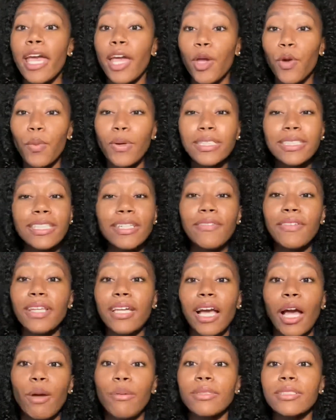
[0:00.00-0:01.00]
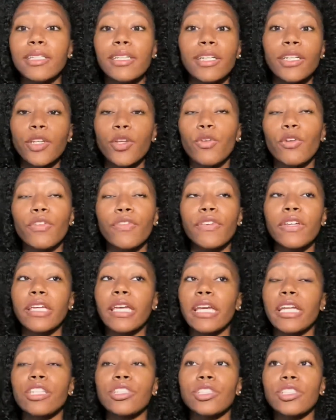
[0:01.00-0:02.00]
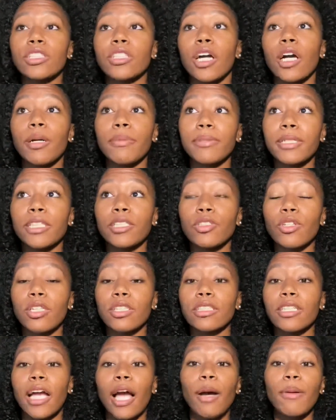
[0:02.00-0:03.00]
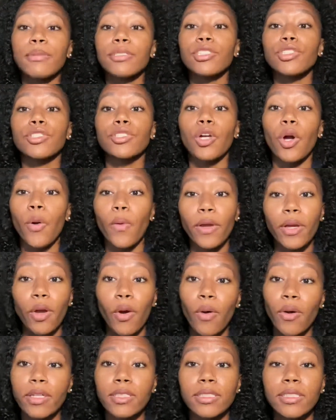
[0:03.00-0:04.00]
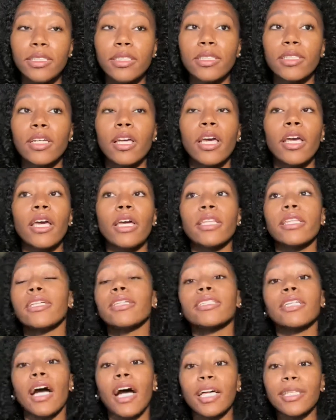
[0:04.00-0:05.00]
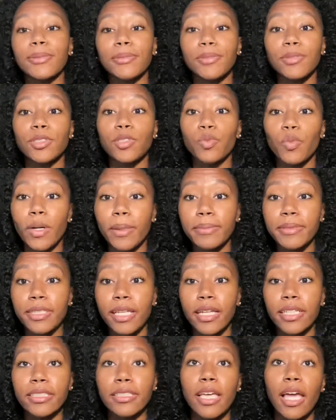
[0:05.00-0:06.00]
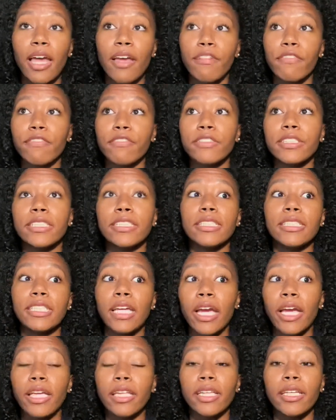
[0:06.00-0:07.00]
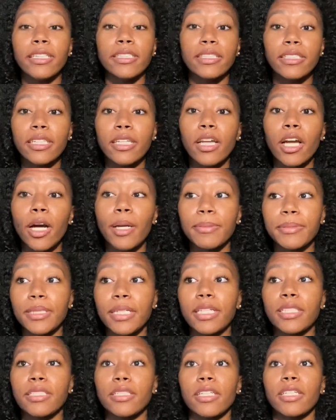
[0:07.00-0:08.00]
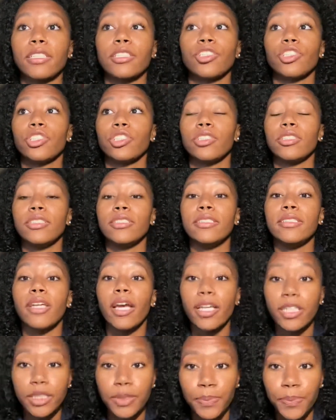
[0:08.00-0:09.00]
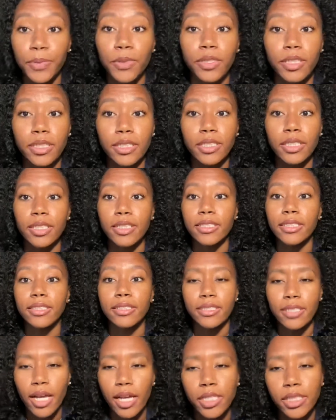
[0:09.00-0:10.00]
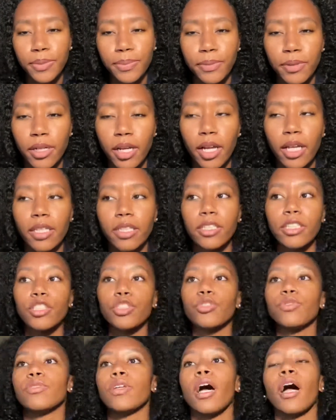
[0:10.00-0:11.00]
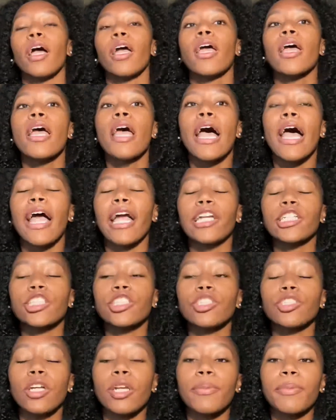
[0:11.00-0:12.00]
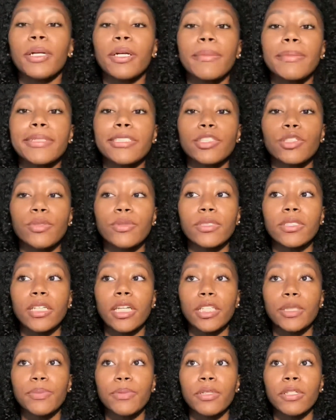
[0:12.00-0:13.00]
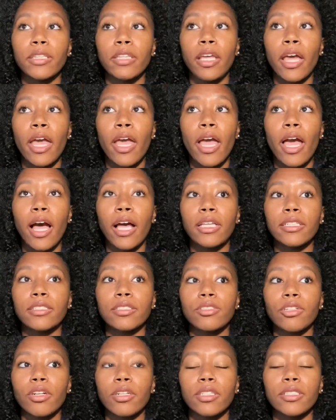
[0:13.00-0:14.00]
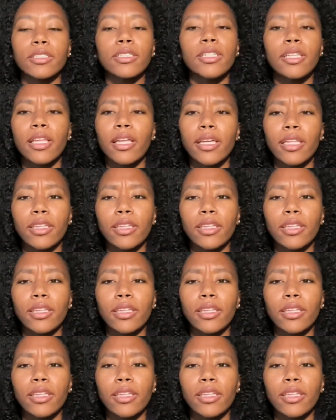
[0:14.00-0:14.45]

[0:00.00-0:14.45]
wasn't even like I was getting notifications and updates on this. Like I was just going onto these hospitals' websites every day, like seeing updates, like just desperate. I kid you not. I actually started becoming so desperate that I started to like